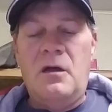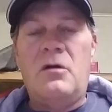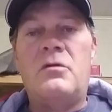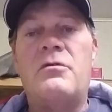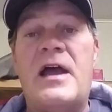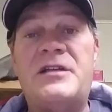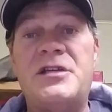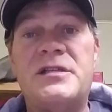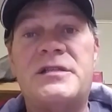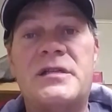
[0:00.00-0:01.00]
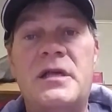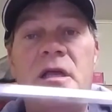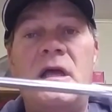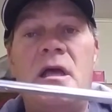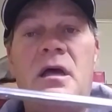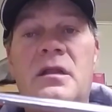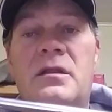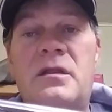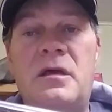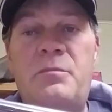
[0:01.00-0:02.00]
Ratchets.
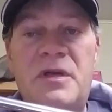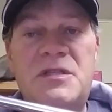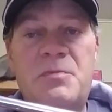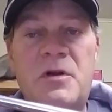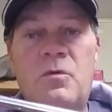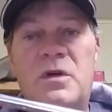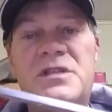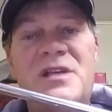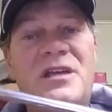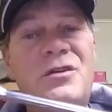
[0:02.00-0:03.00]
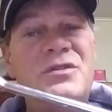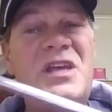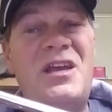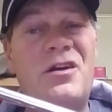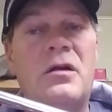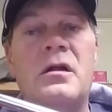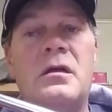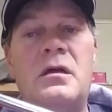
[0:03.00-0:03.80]
The Pittsburgh ones I use here.